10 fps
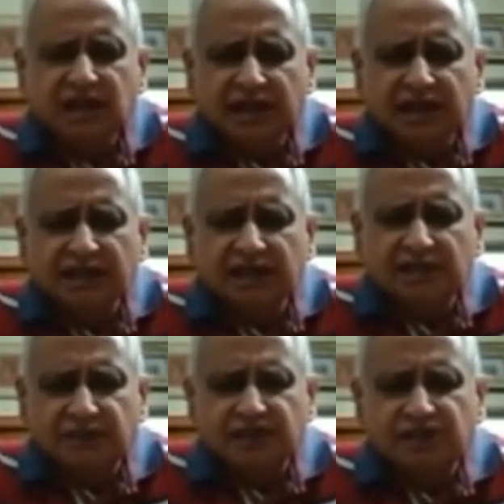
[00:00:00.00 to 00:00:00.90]
in
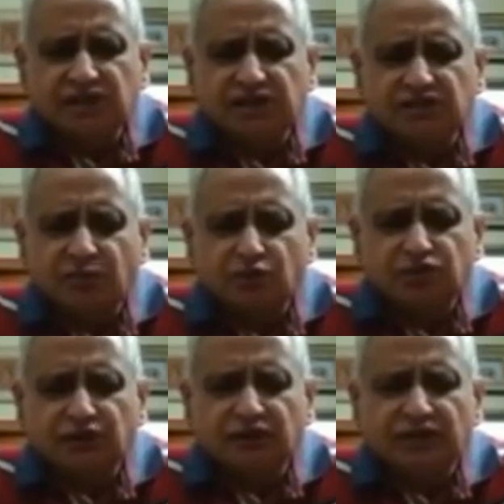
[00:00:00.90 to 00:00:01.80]
these patients.
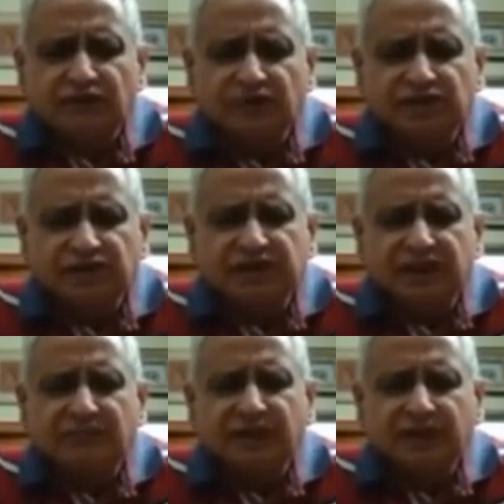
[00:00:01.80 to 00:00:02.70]
Most of the infections
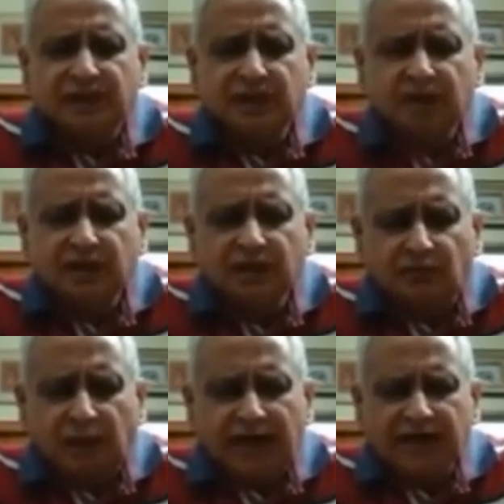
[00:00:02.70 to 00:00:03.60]
have been
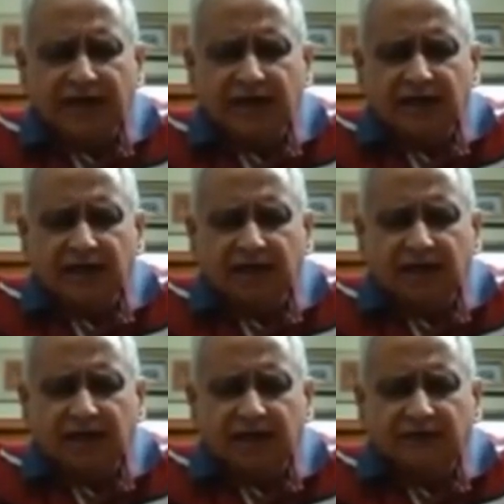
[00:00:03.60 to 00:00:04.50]

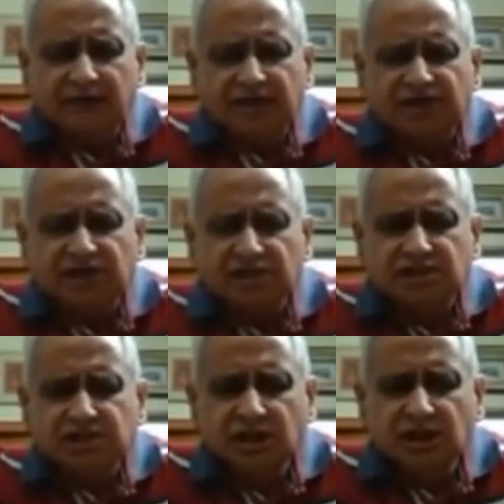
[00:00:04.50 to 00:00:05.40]
milder
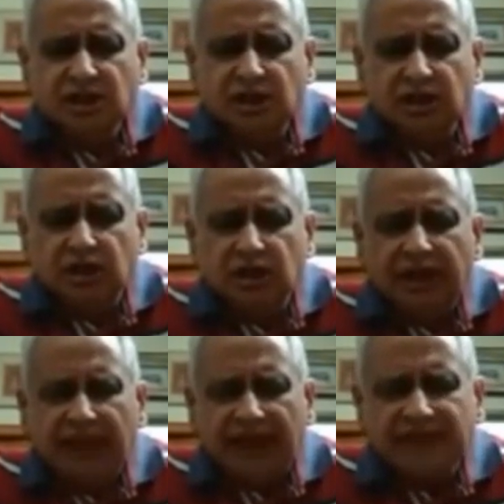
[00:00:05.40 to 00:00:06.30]
infections.
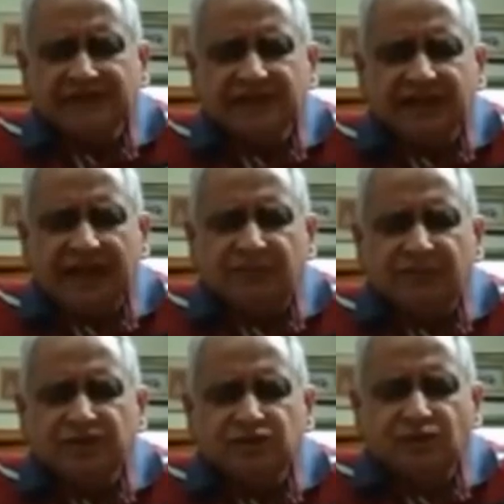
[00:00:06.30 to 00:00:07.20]
As it
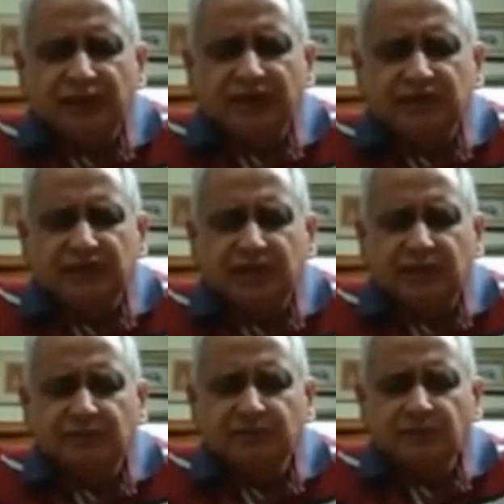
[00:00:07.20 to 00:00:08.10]
happens with
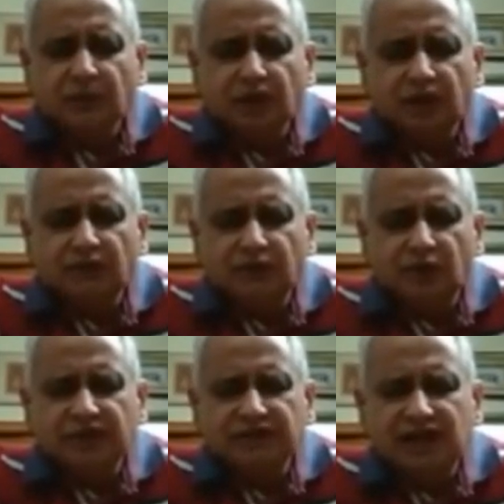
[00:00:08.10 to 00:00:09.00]

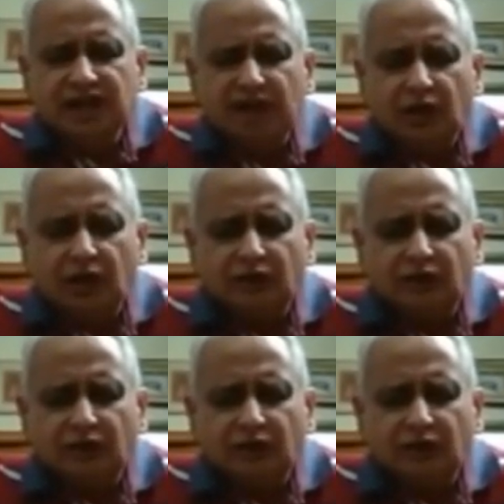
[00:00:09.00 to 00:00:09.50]
influenza or